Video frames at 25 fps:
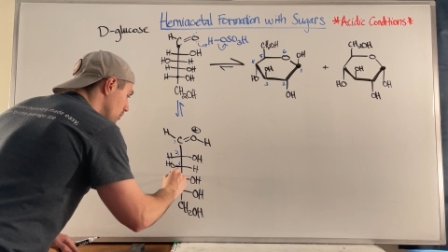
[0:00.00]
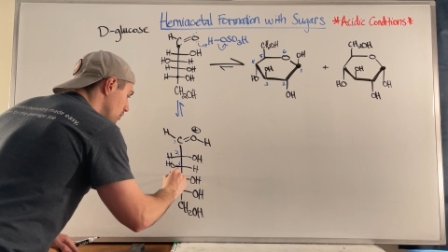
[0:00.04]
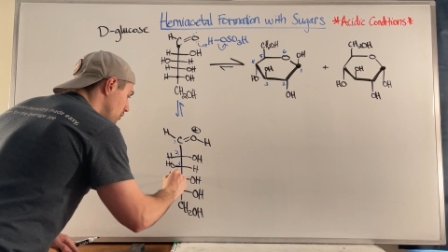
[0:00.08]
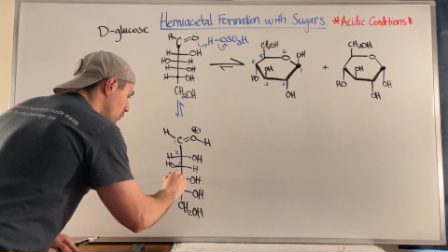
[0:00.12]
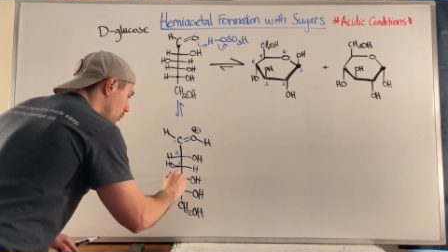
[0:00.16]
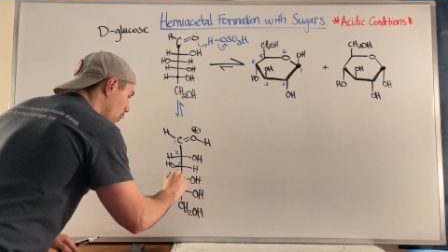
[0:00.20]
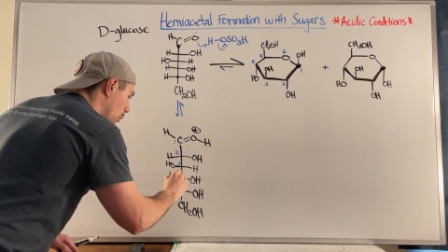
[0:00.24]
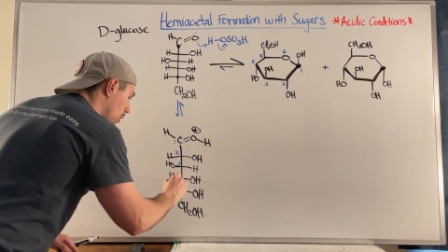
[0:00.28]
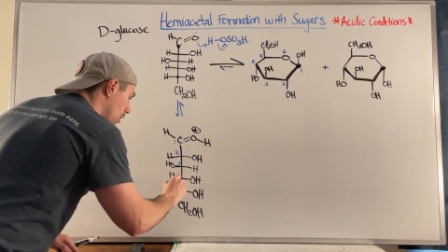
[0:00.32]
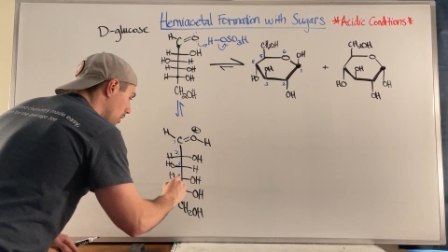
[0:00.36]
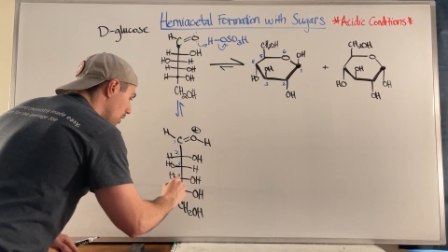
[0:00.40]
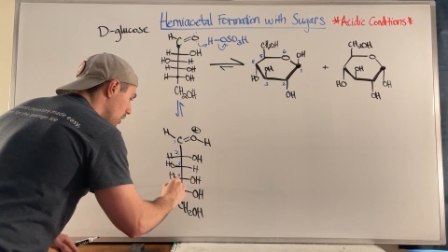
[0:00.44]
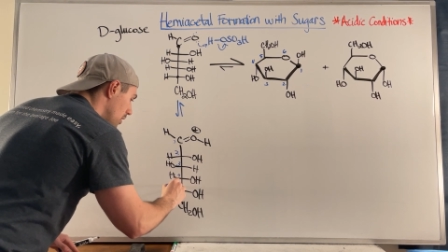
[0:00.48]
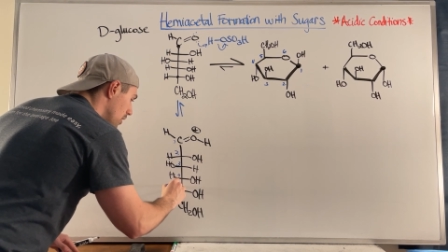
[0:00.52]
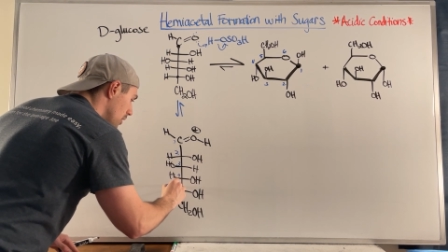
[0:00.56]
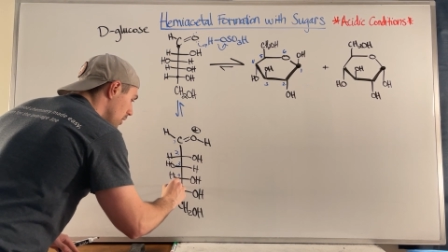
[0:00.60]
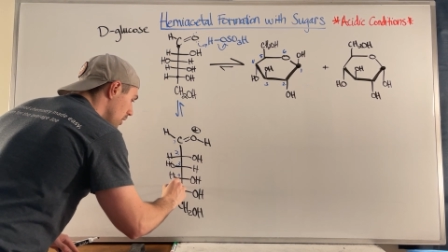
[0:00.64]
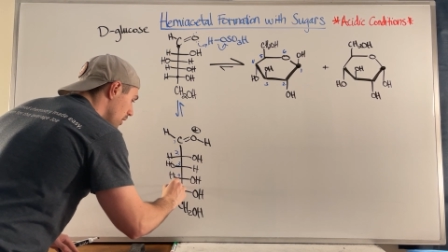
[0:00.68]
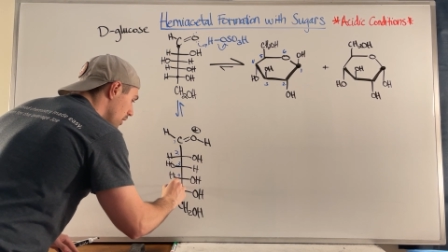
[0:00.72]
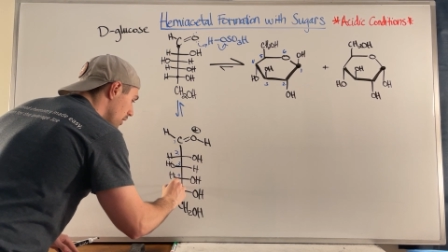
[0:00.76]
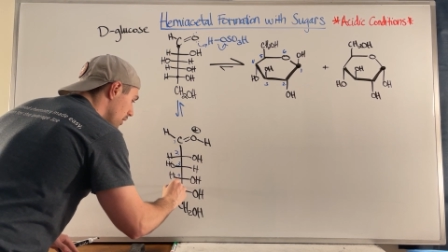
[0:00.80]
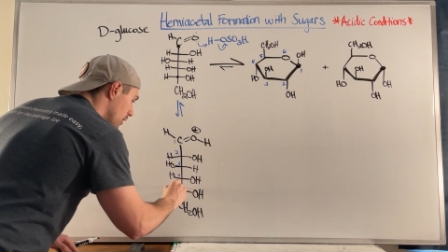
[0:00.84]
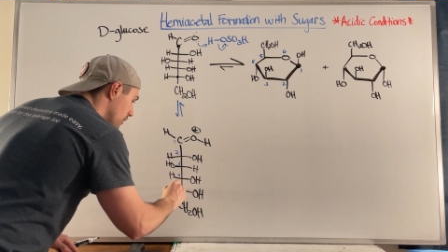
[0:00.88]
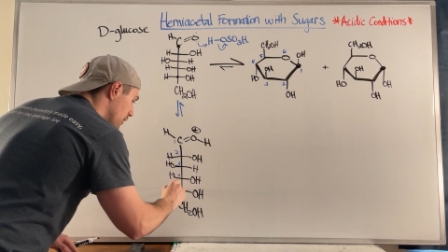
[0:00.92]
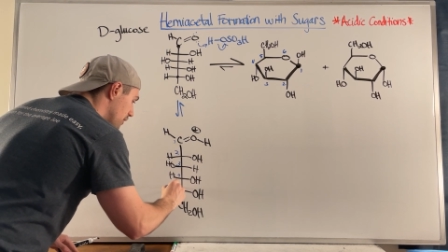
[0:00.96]
four,
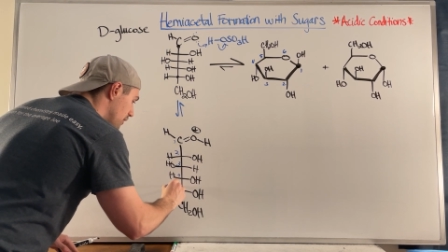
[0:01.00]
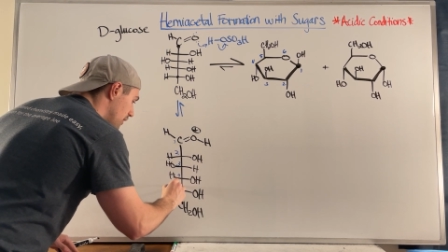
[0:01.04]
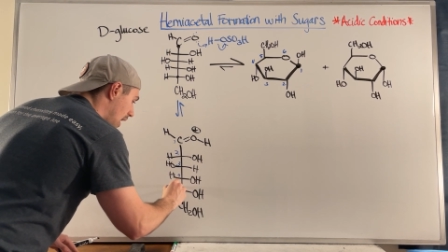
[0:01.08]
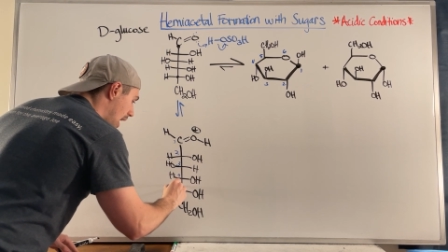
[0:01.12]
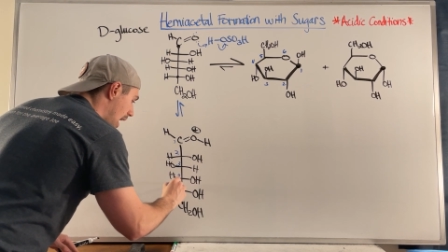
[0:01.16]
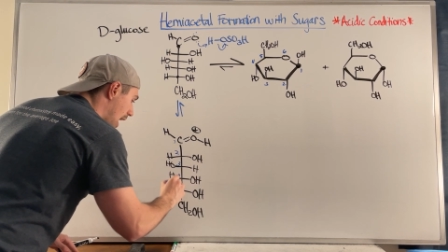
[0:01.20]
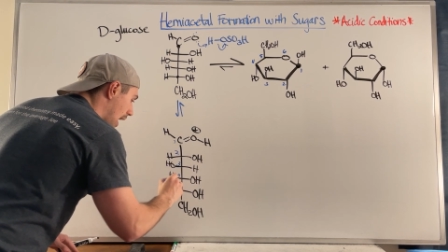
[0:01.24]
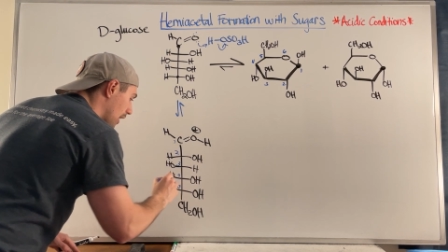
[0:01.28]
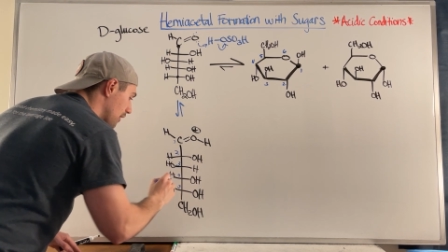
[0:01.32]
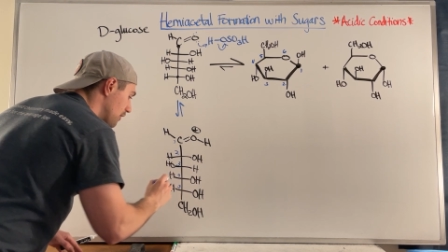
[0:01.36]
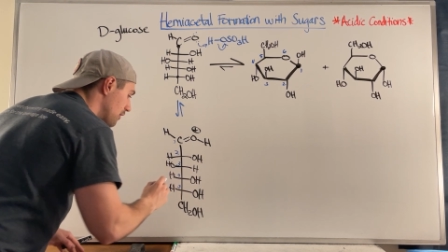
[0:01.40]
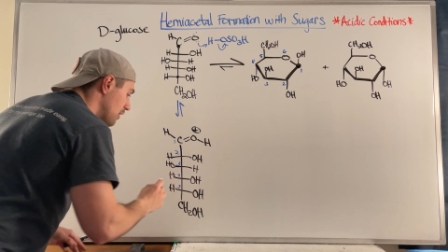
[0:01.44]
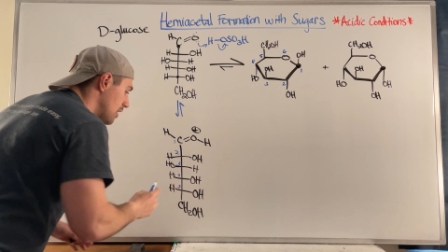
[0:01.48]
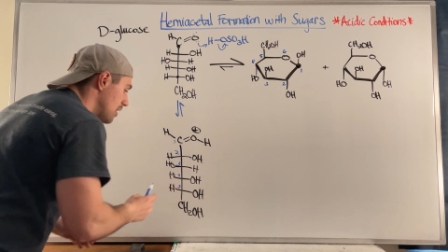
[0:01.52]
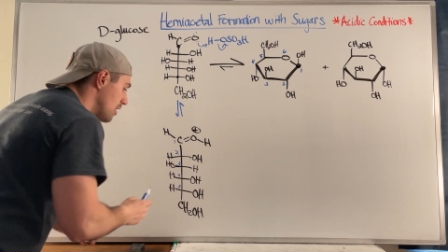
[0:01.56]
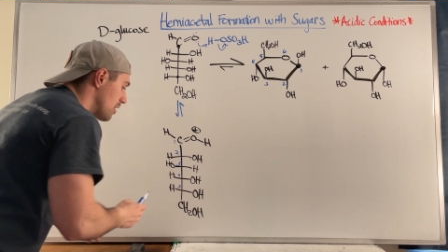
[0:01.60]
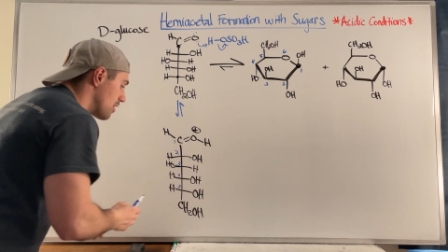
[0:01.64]
five.